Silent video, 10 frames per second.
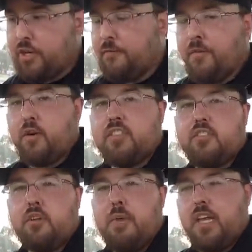Deere
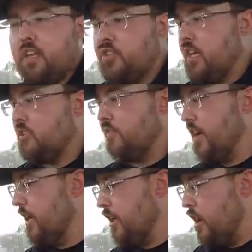focuses on making things
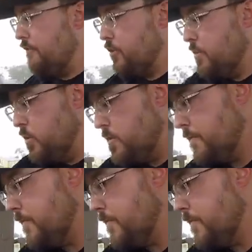very comfortable.